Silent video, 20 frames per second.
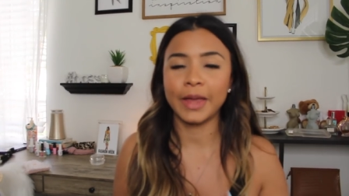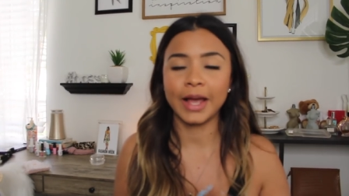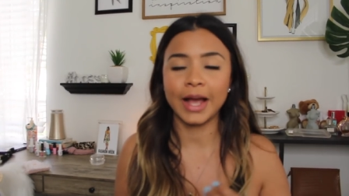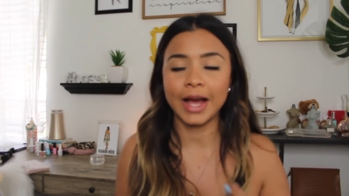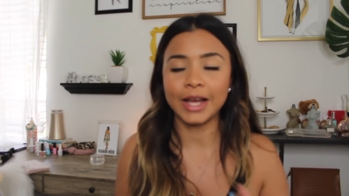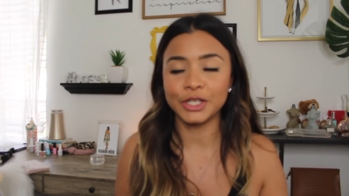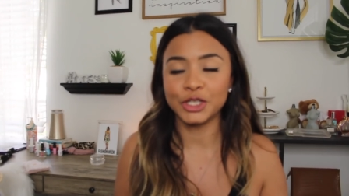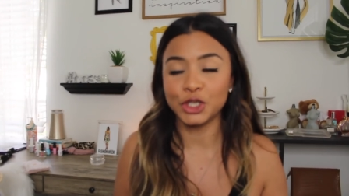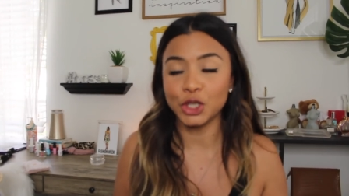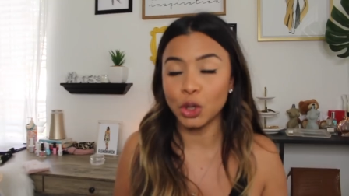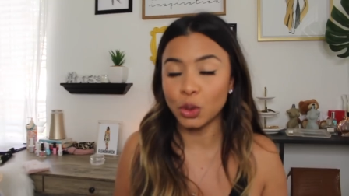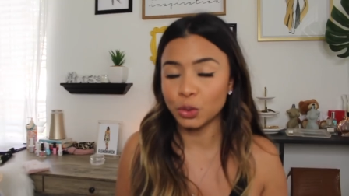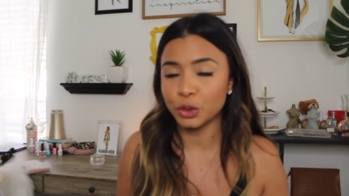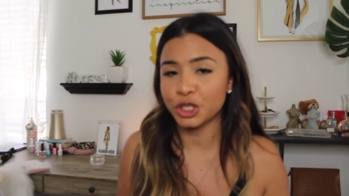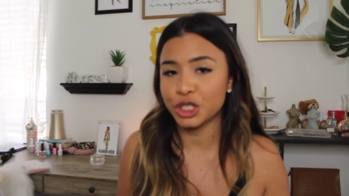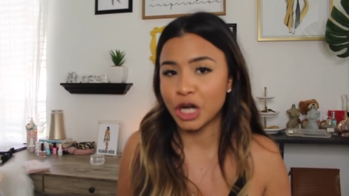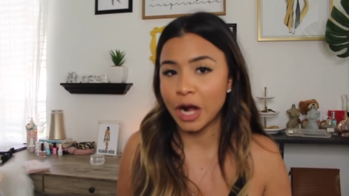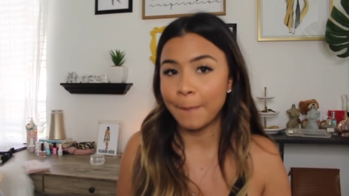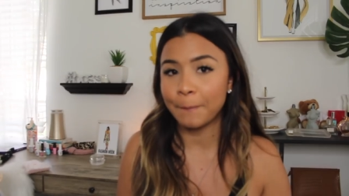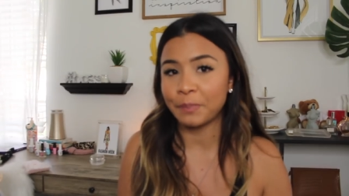like, I don't
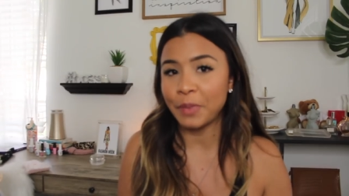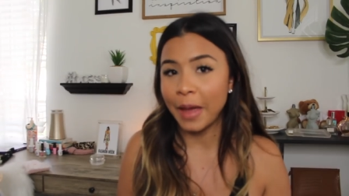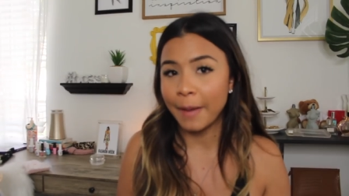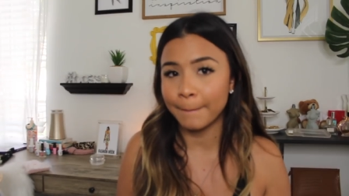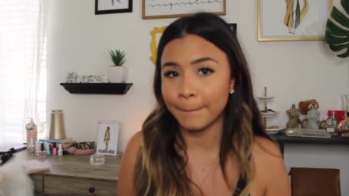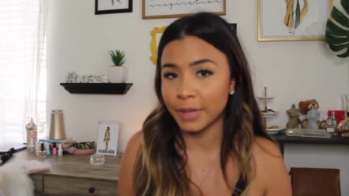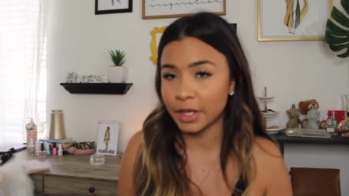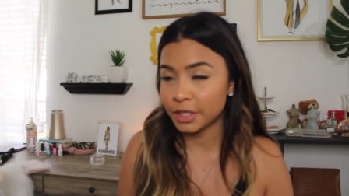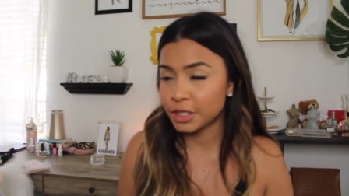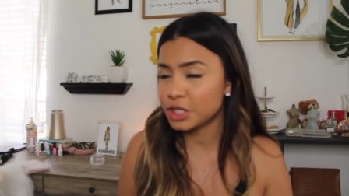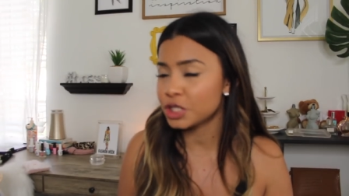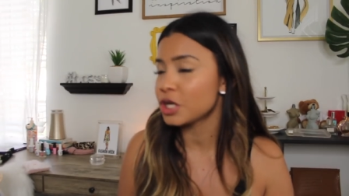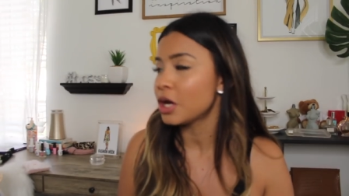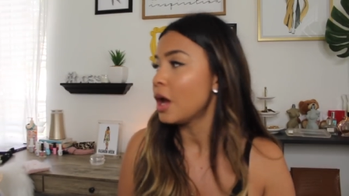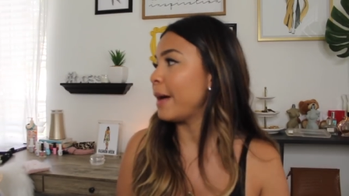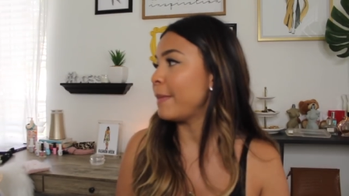shop that much.